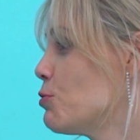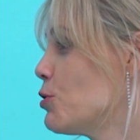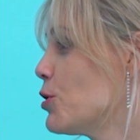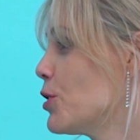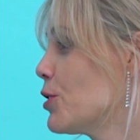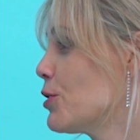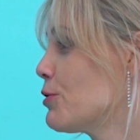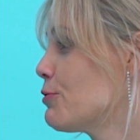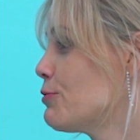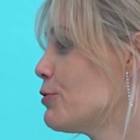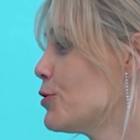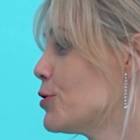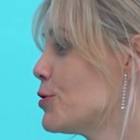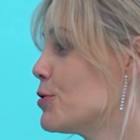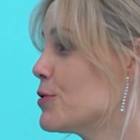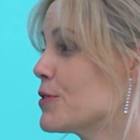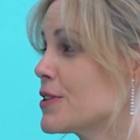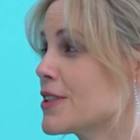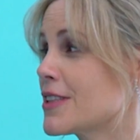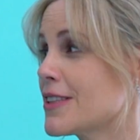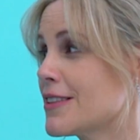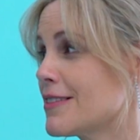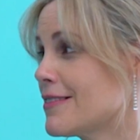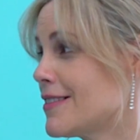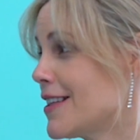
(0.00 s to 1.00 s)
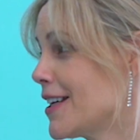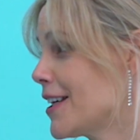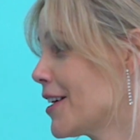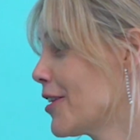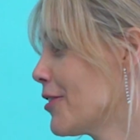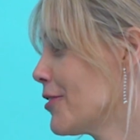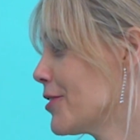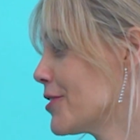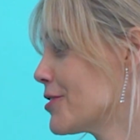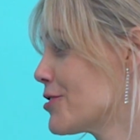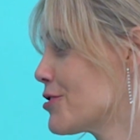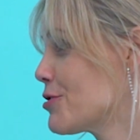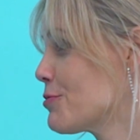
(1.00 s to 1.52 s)
workforce, they're
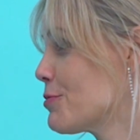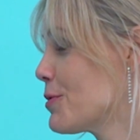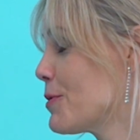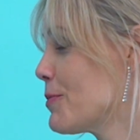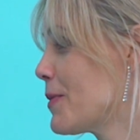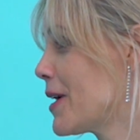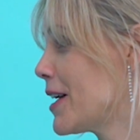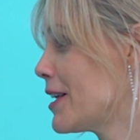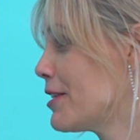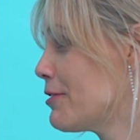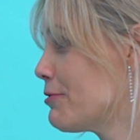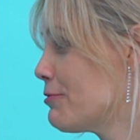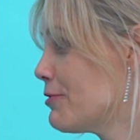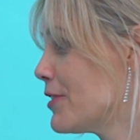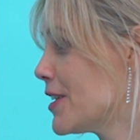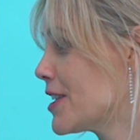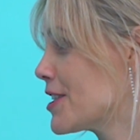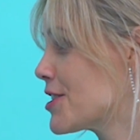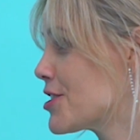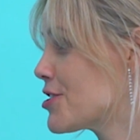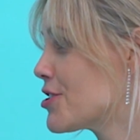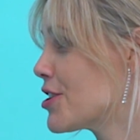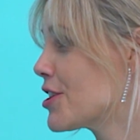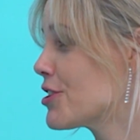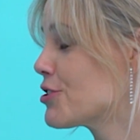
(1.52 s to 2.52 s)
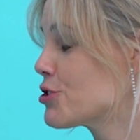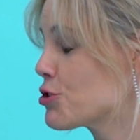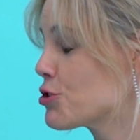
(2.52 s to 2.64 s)
going to remain a fixture.